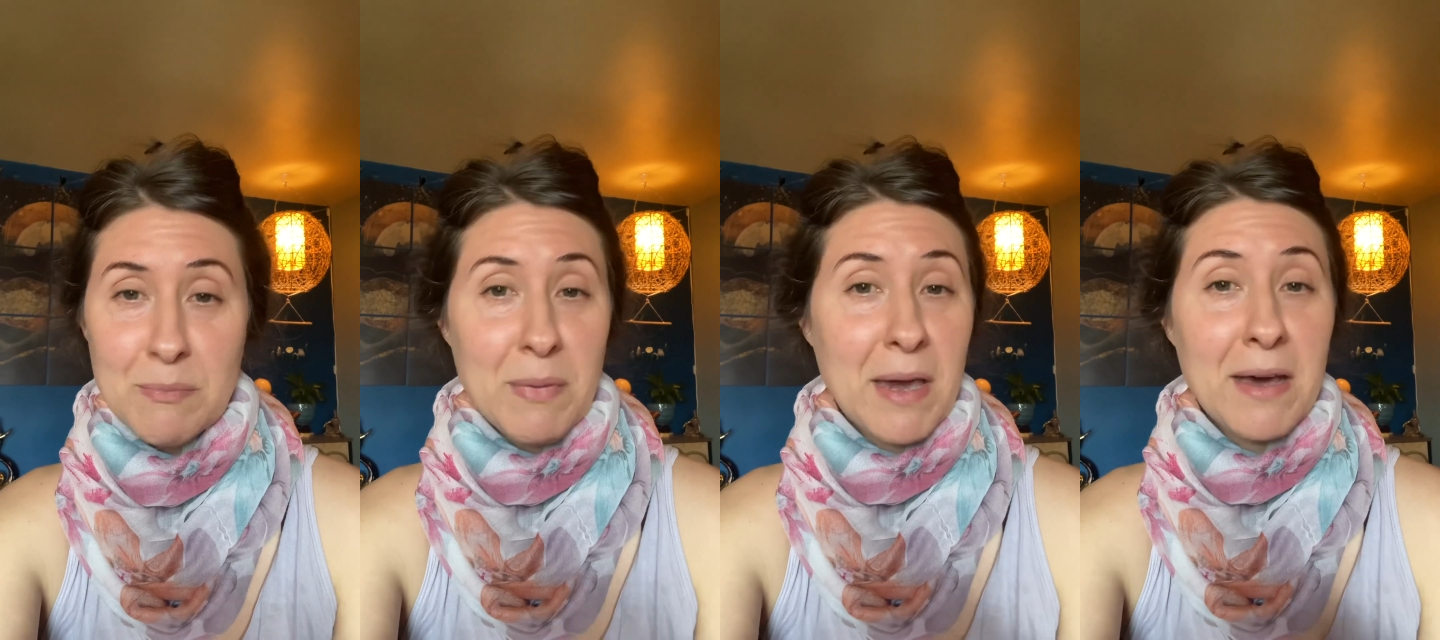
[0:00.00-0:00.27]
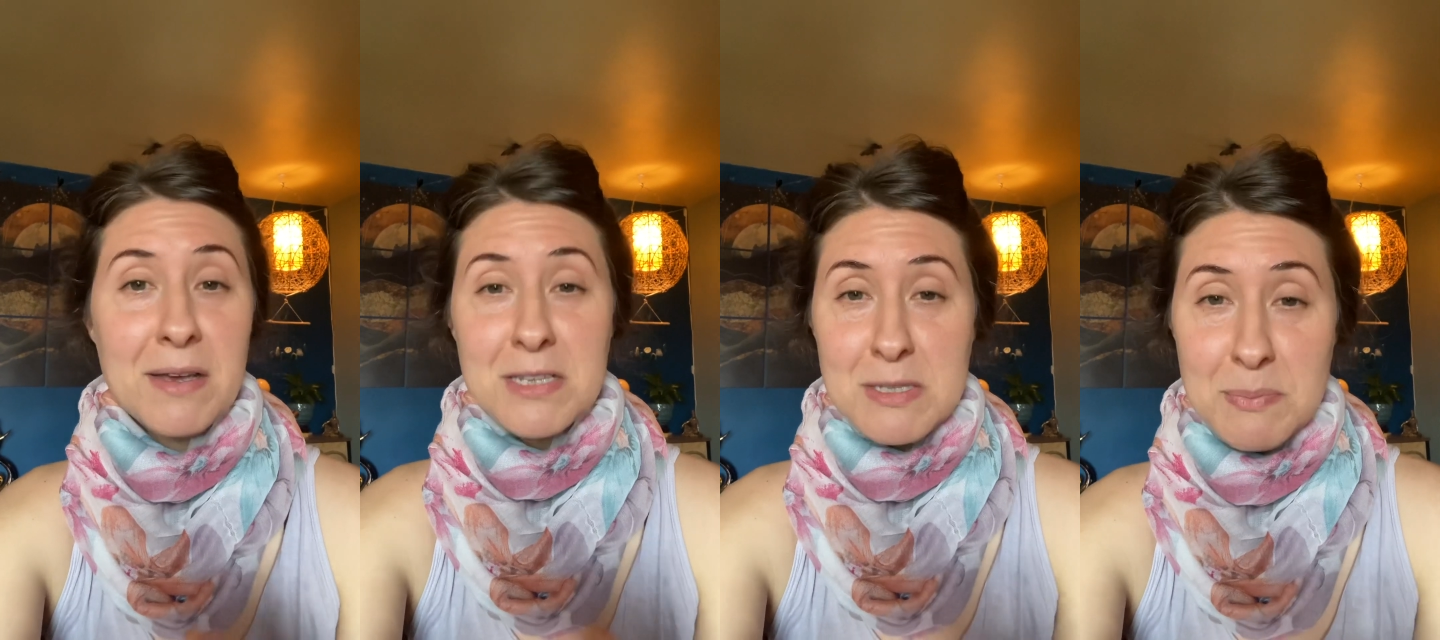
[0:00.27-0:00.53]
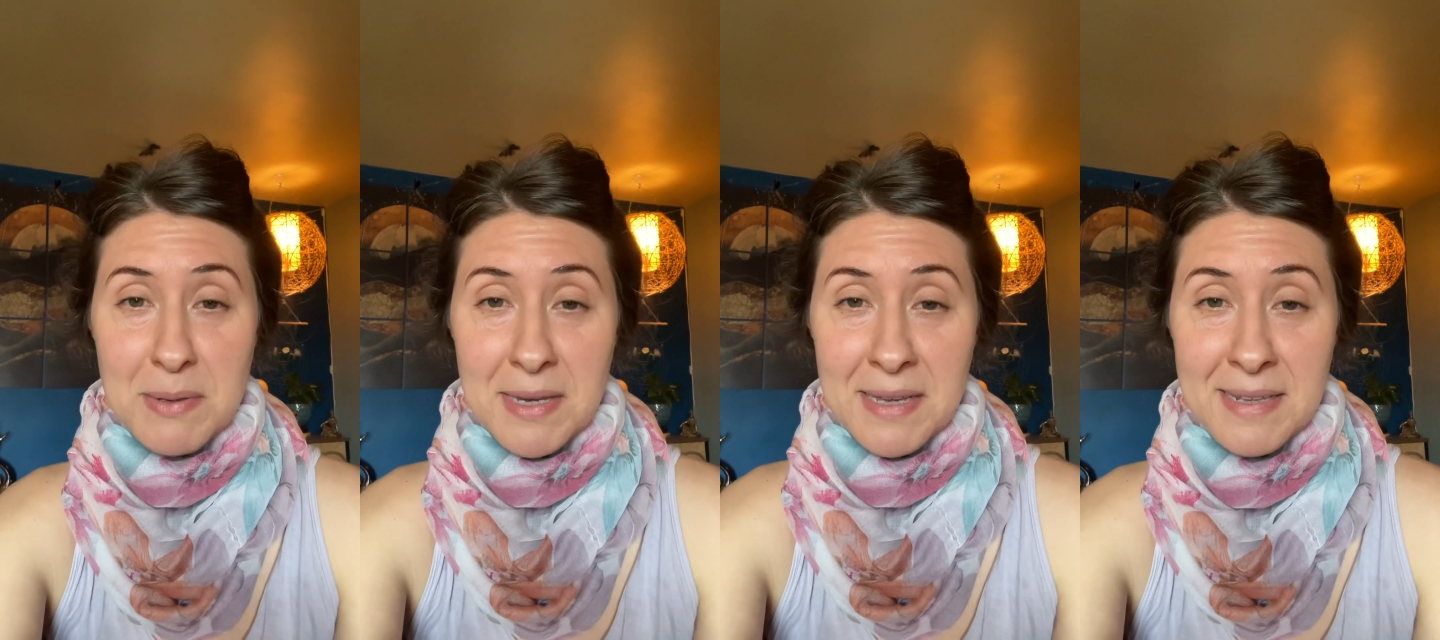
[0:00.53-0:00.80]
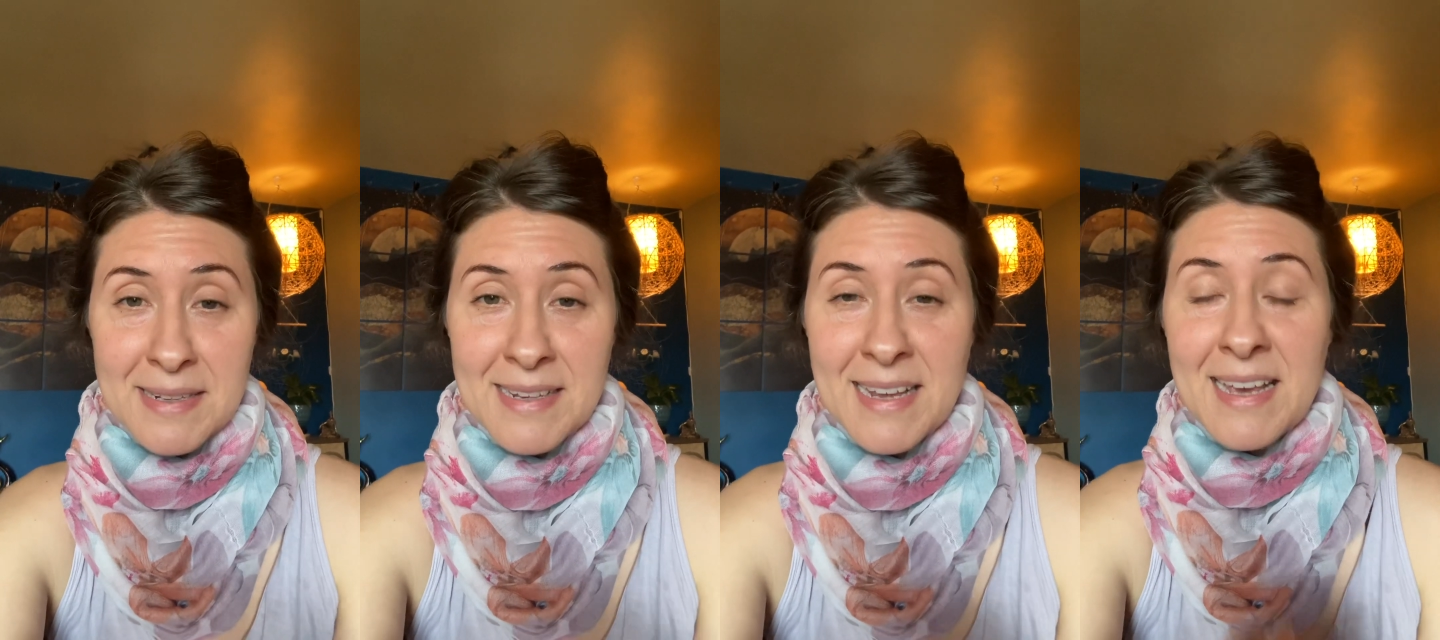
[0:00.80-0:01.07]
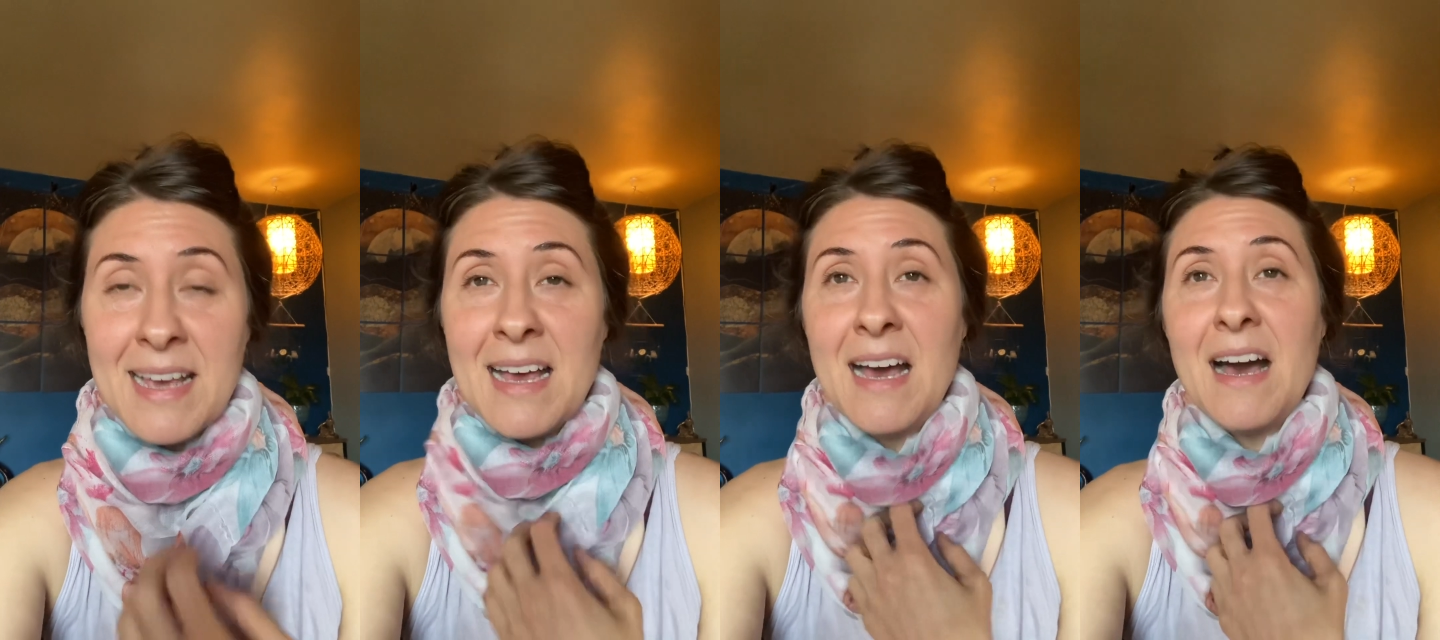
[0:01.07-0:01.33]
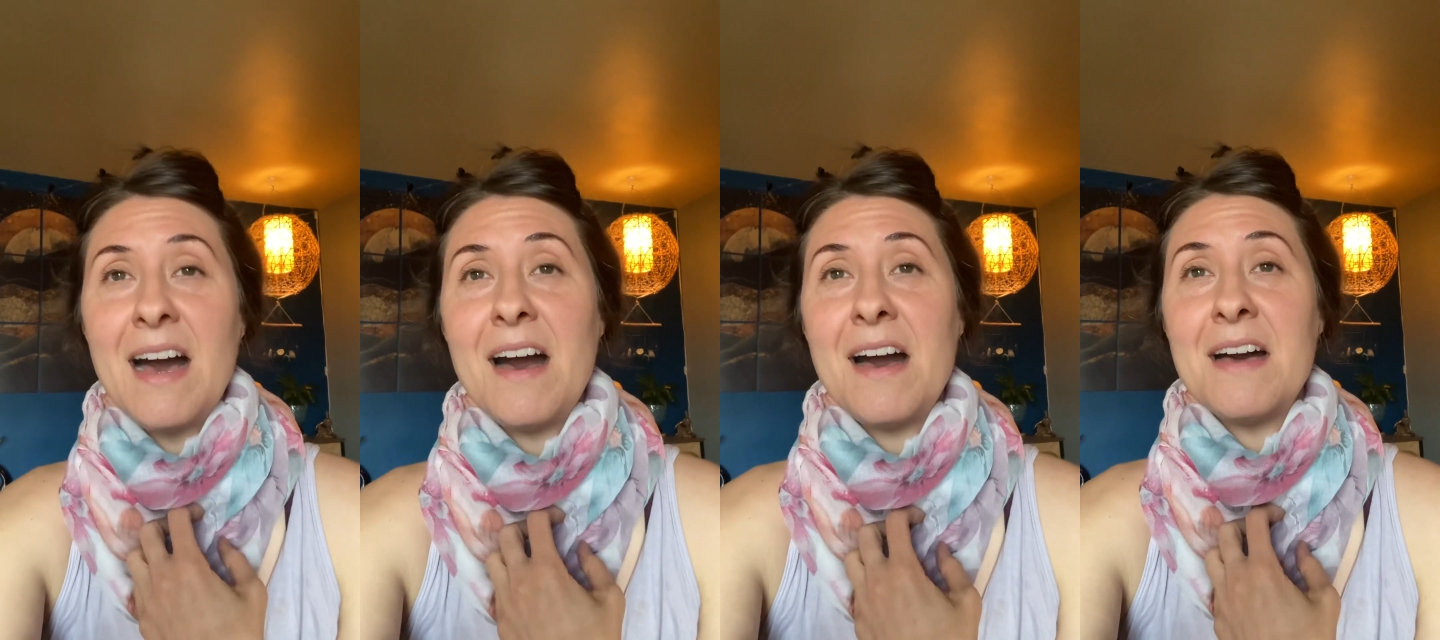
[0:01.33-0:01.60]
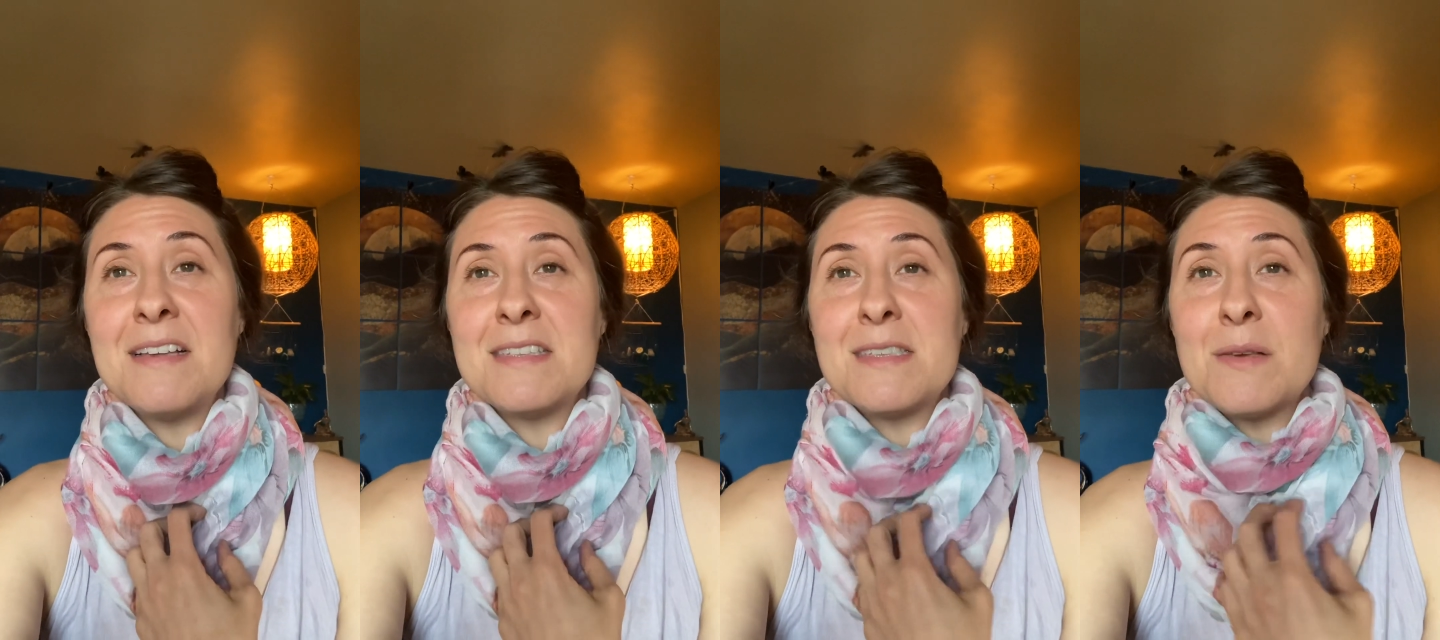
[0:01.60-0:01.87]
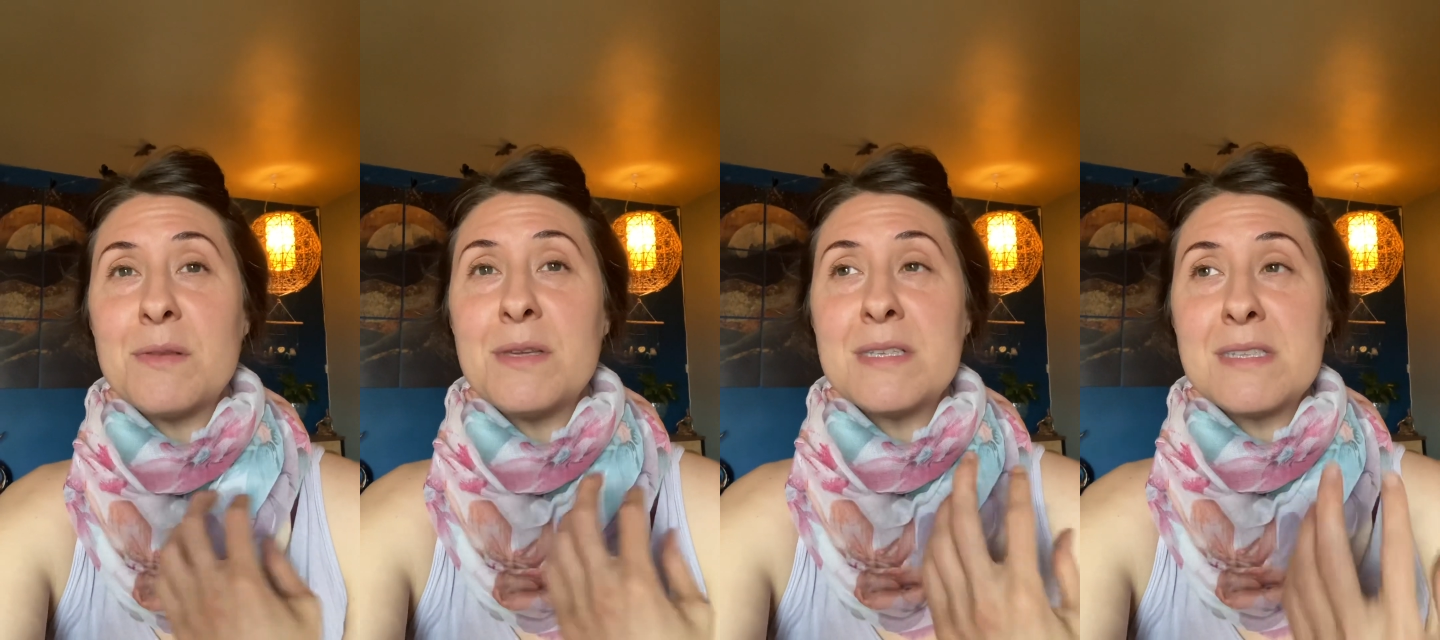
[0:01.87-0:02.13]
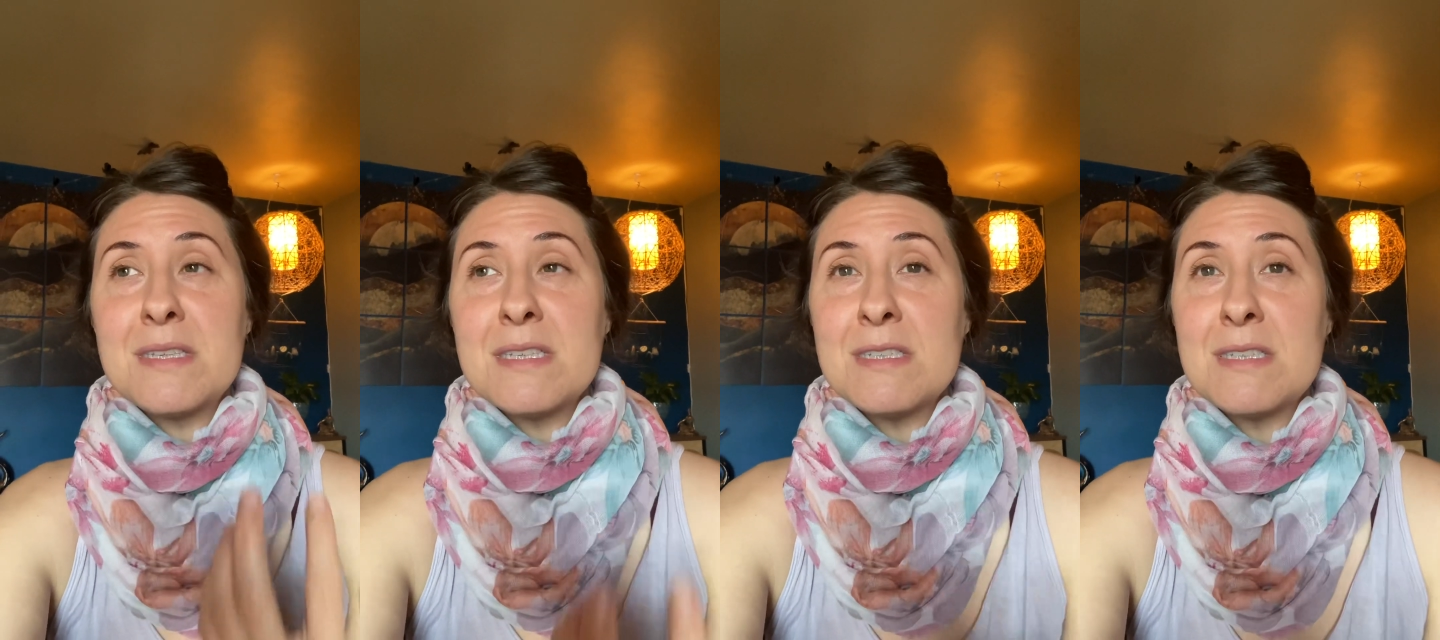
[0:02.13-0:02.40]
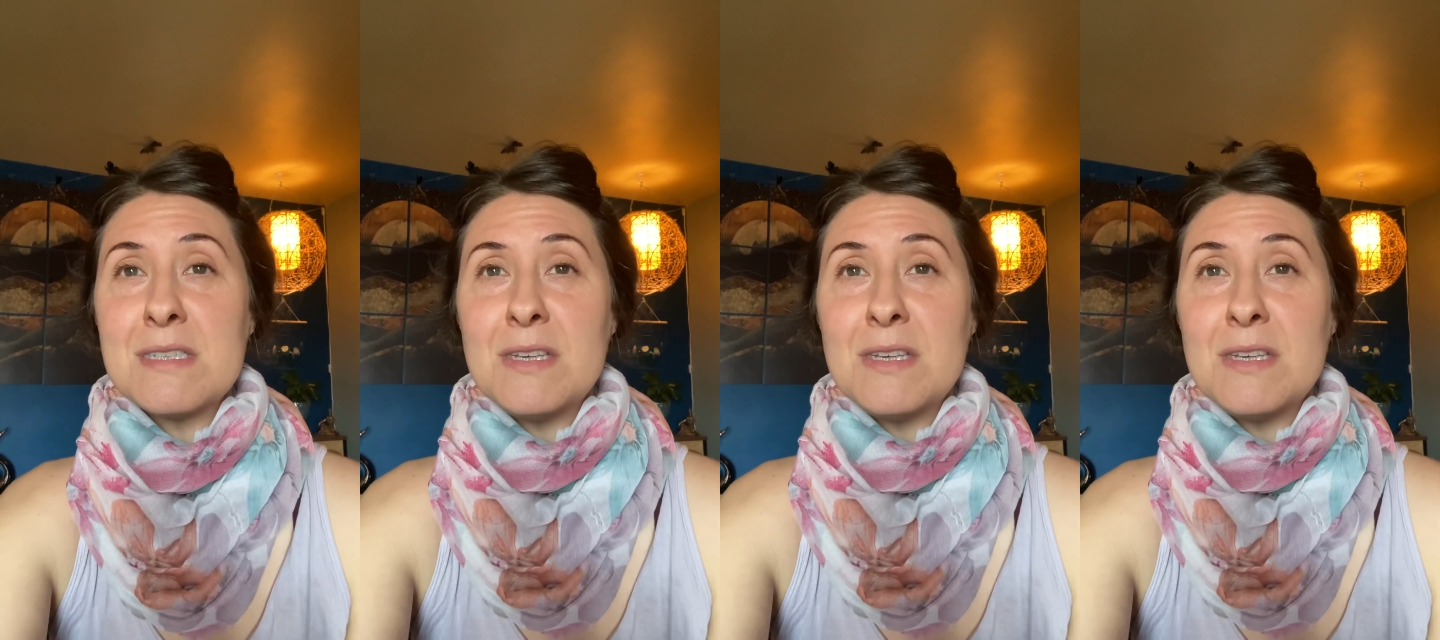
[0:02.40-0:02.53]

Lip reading: my husband. So this is